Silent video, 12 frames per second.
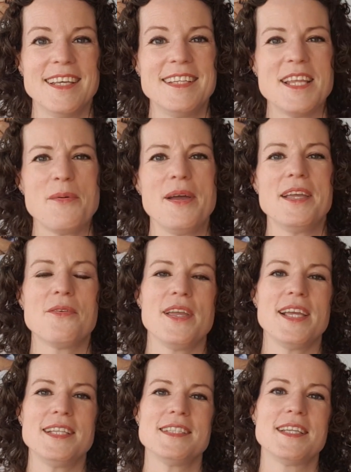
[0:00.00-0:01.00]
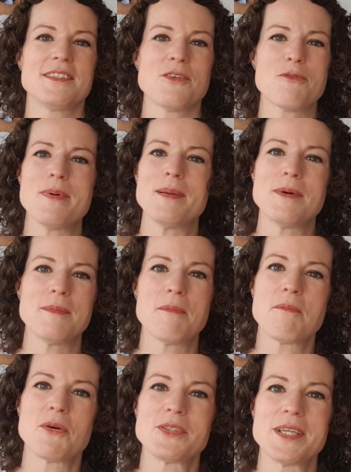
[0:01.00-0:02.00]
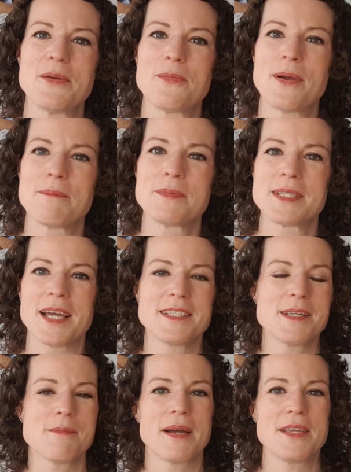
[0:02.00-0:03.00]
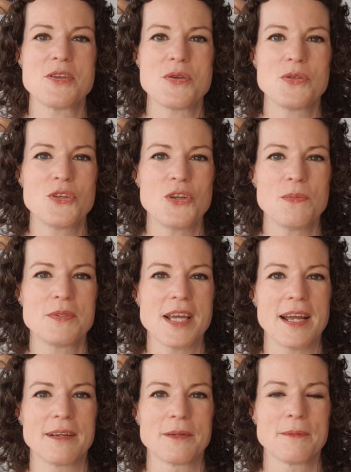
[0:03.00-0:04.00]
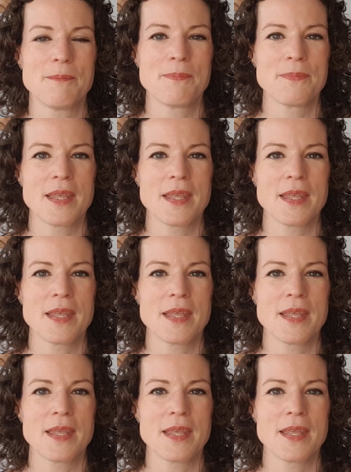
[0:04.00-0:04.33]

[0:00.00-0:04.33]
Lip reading: Now, I created Oh My Mama Body website and my YouTube channel